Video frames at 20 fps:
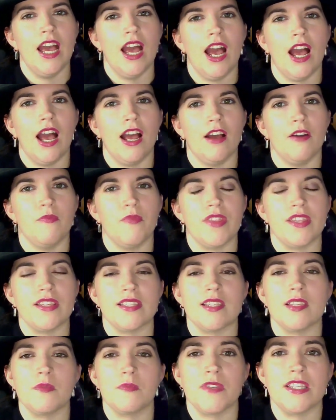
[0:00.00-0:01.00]
but there's
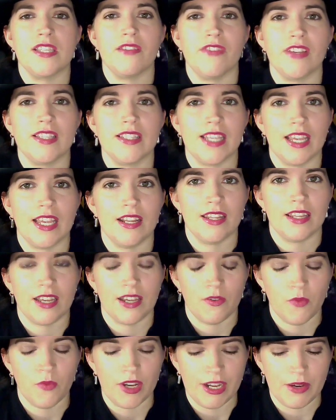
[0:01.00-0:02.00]
a specific scene
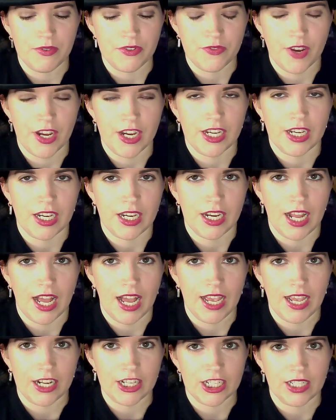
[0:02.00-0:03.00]
that when I was reading,
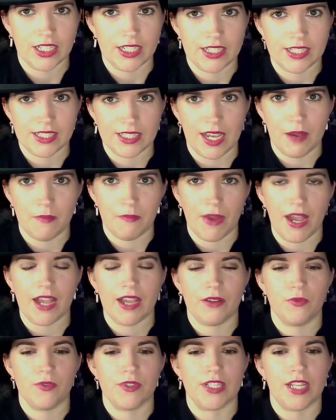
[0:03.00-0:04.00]
I actually sat back
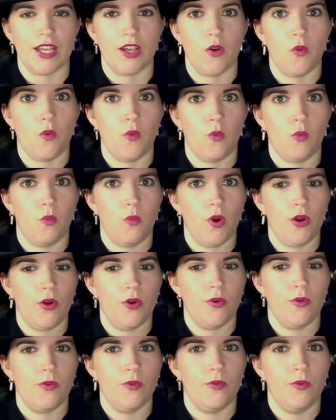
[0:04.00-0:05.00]
and was like,
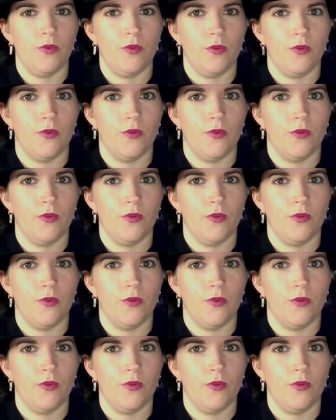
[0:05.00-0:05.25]
whoa,